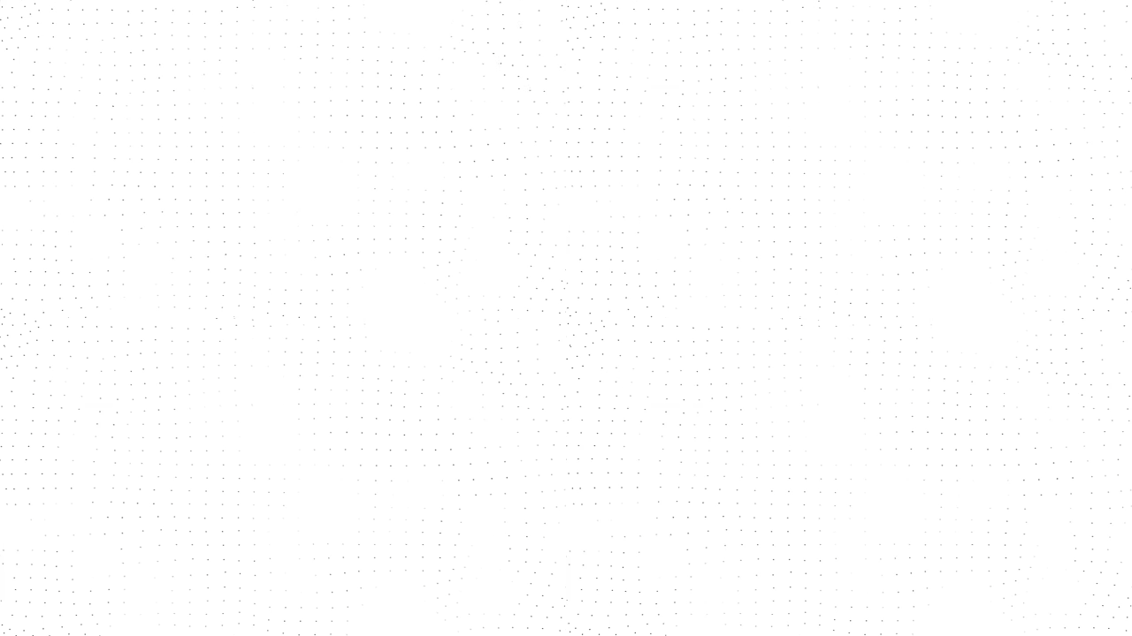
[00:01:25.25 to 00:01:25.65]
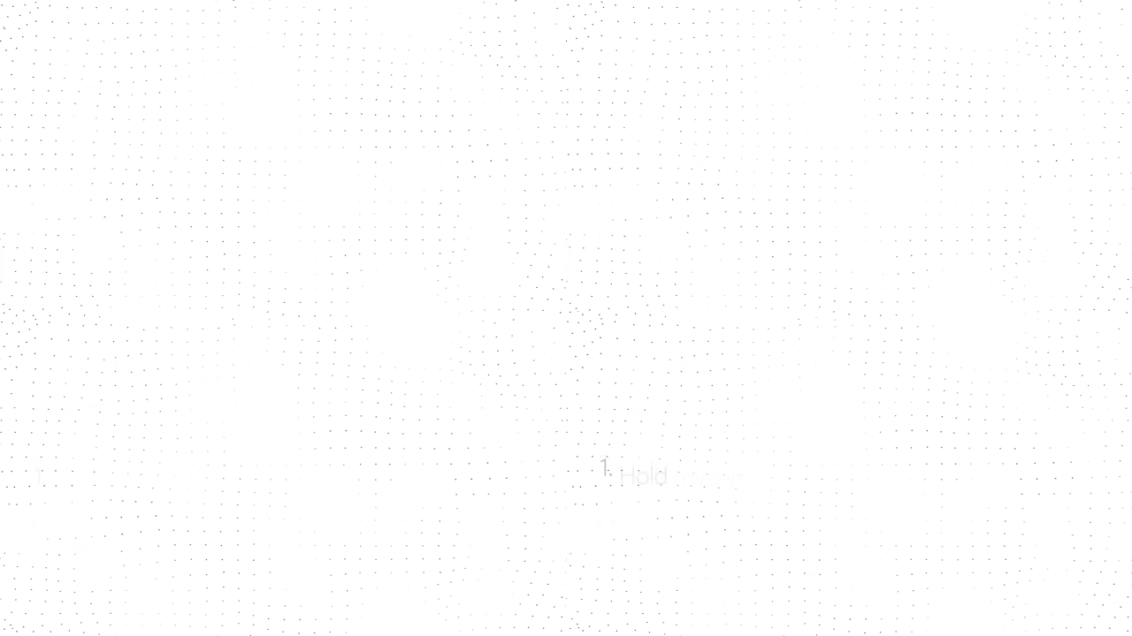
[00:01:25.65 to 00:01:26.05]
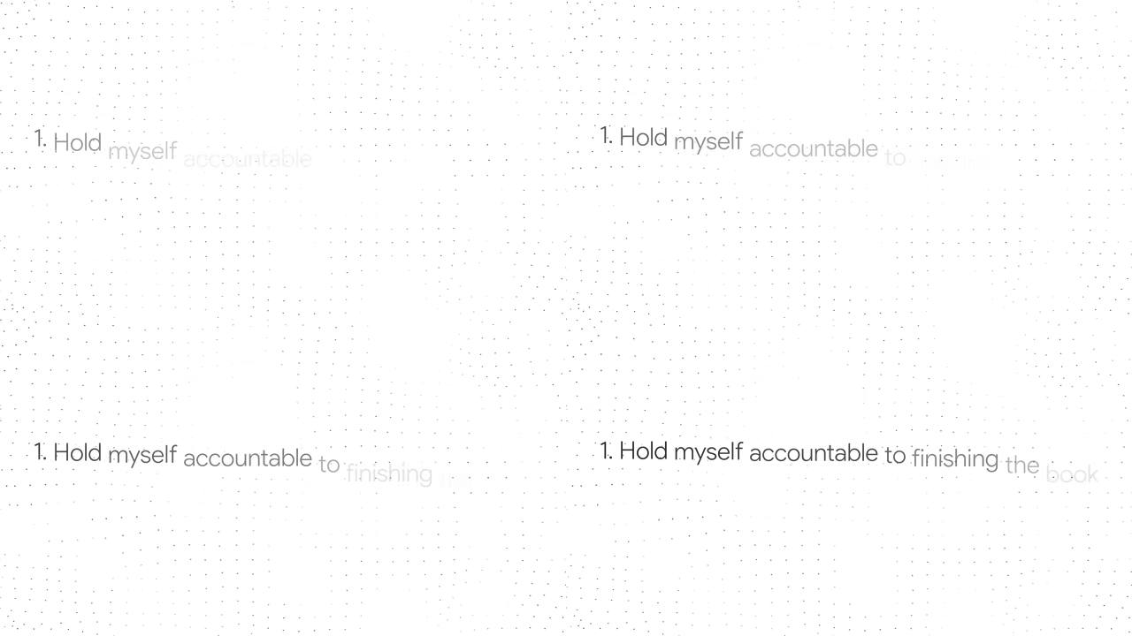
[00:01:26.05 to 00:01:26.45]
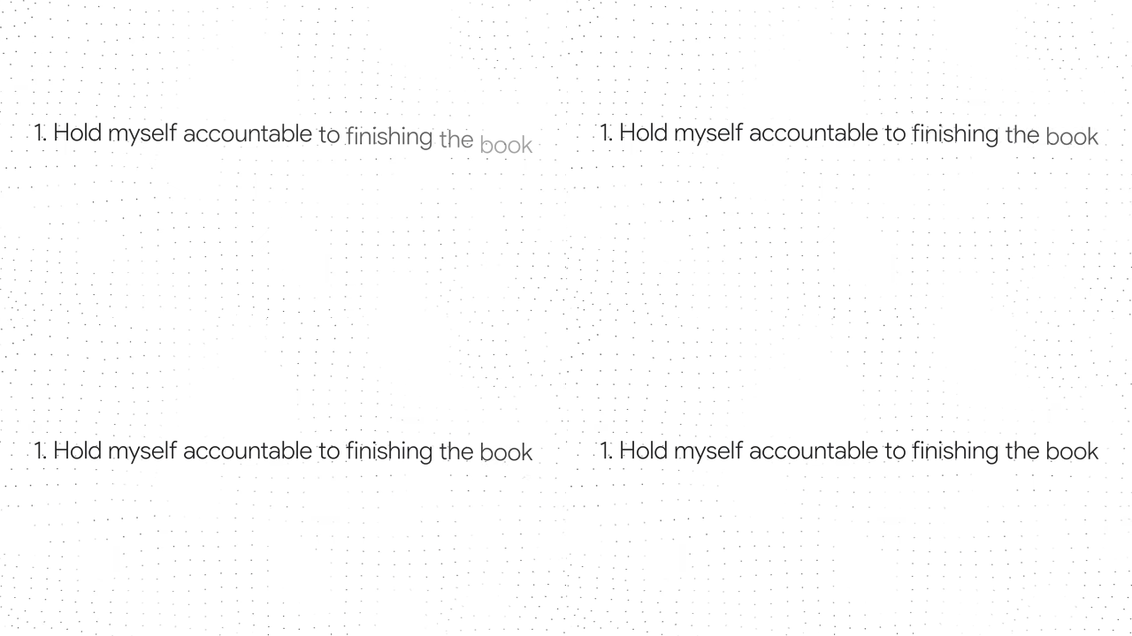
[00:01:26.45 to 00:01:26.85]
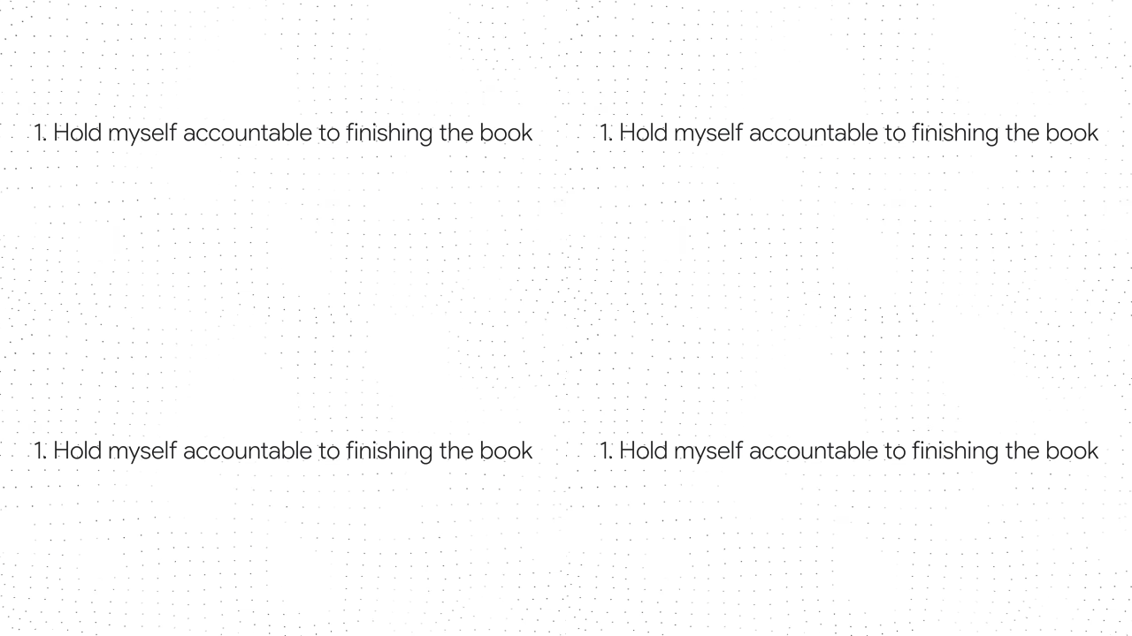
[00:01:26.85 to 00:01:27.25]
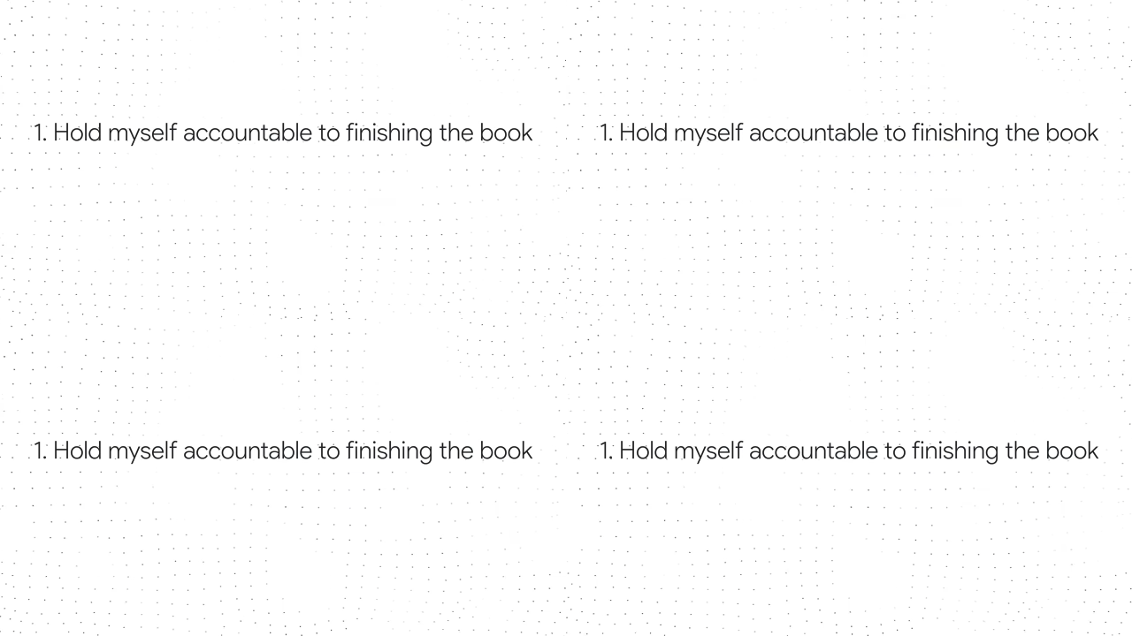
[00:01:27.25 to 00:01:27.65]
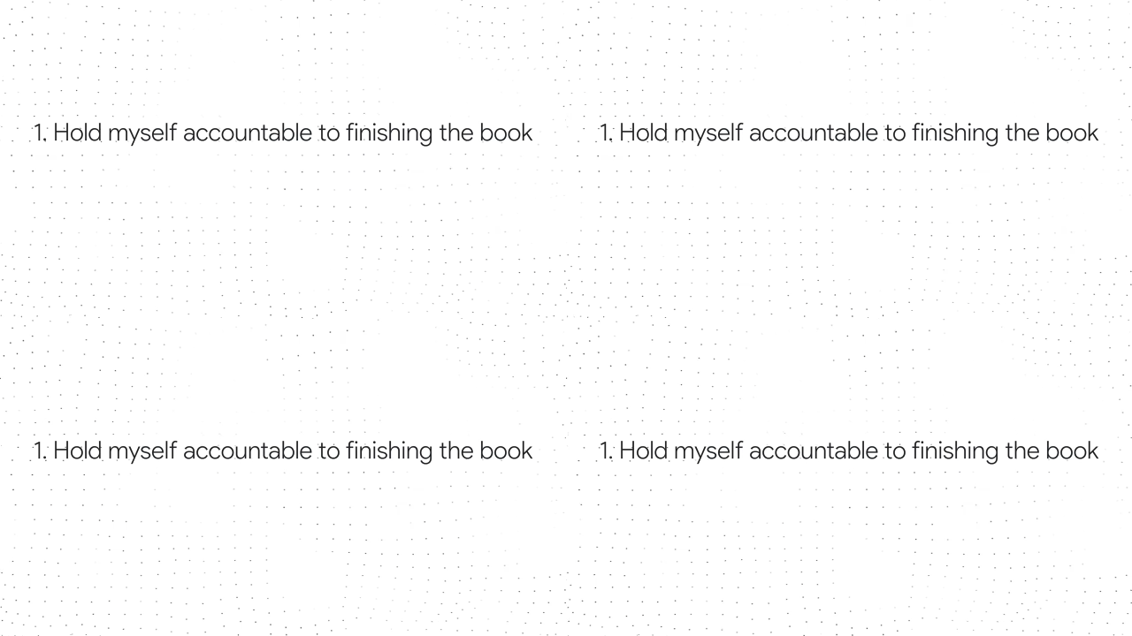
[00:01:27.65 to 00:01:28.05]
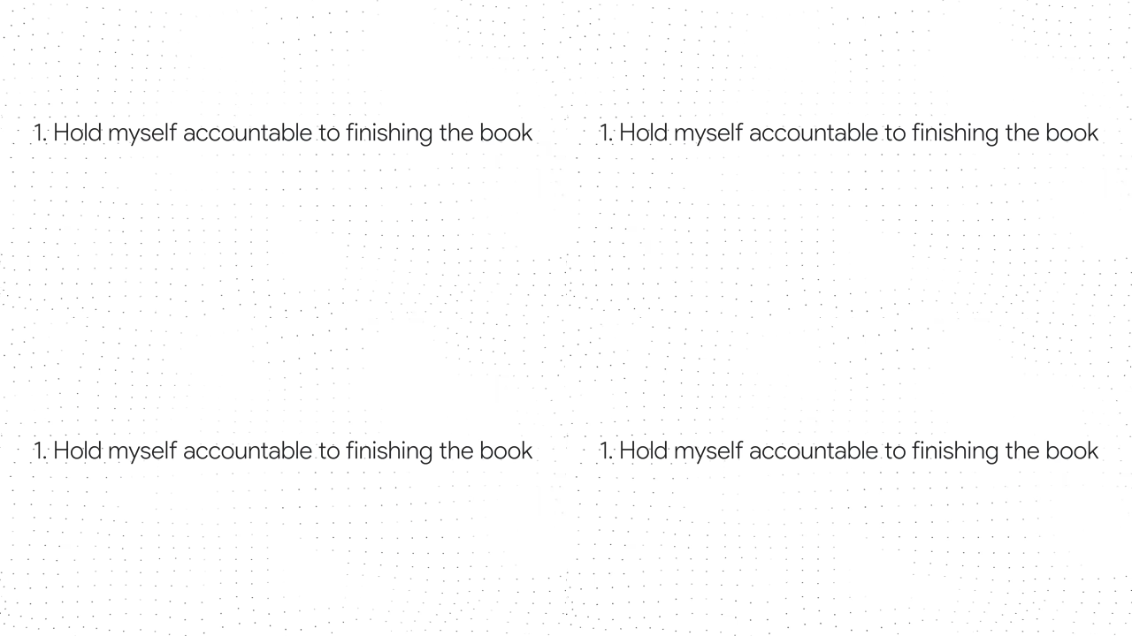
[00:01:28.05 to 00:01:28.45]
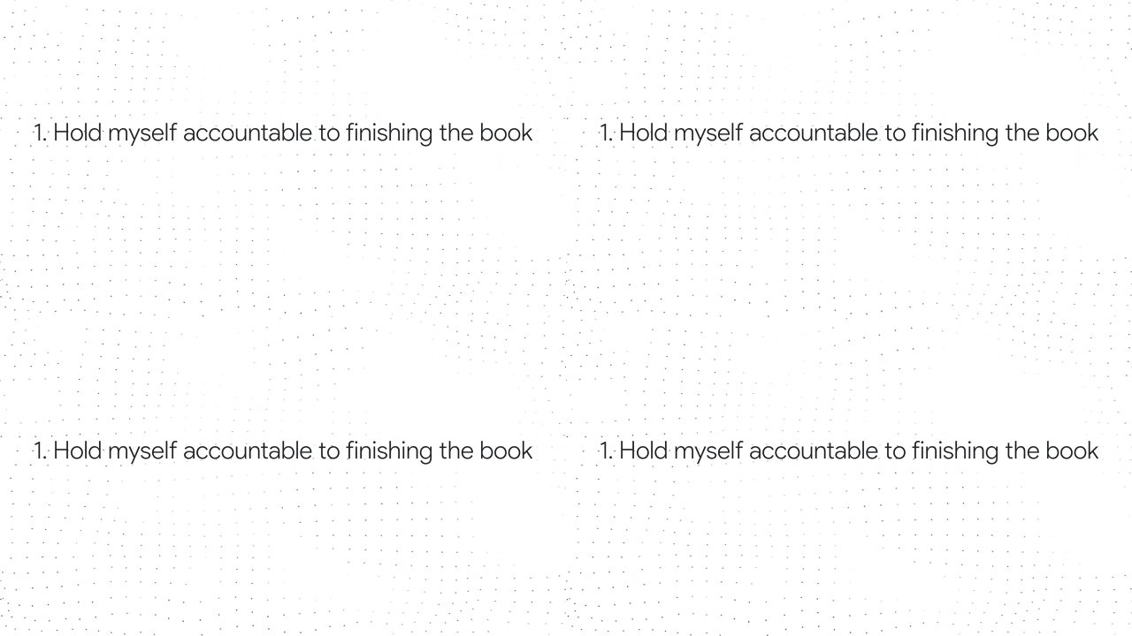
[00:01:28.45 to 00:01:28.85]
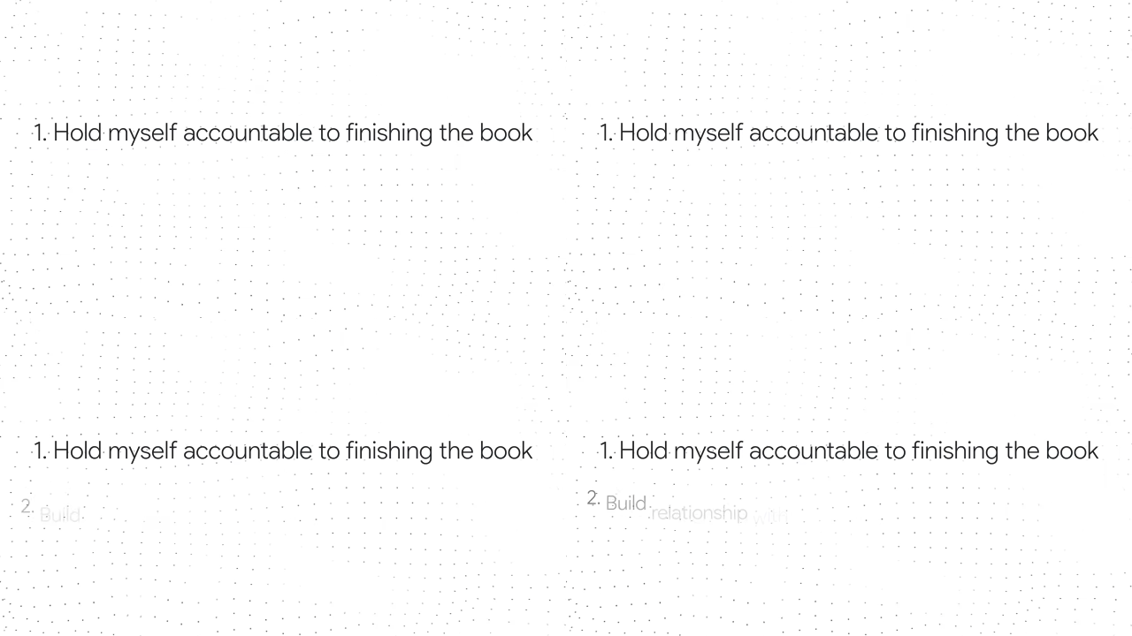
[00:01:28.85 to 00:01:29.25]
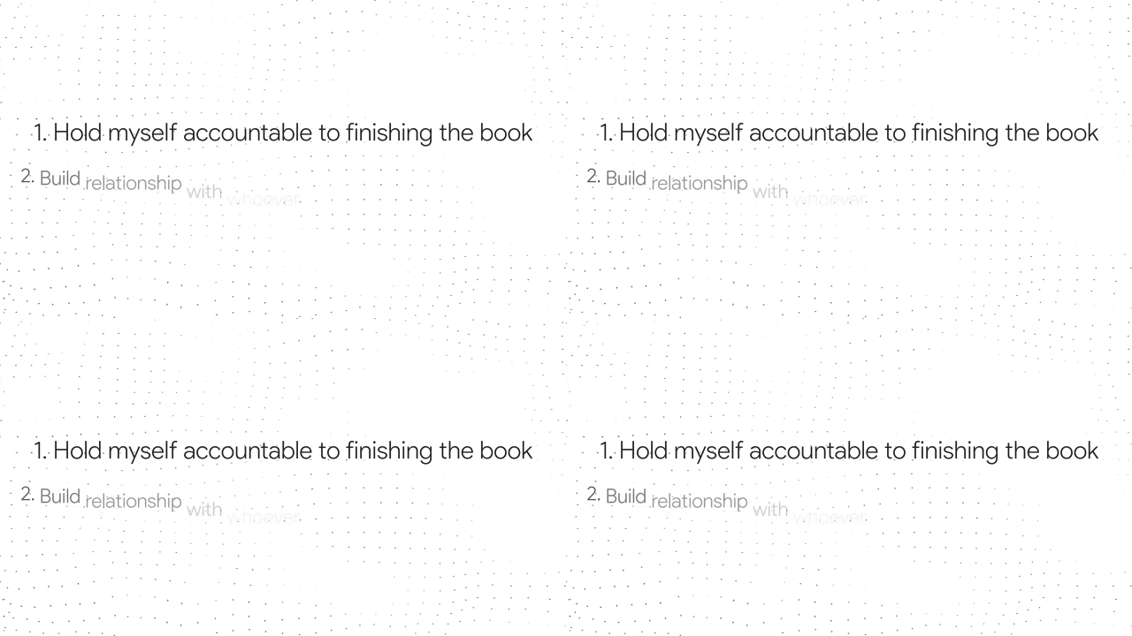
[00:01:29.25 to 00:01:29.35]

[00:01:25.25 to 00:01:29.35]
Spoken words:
(no speaker visible)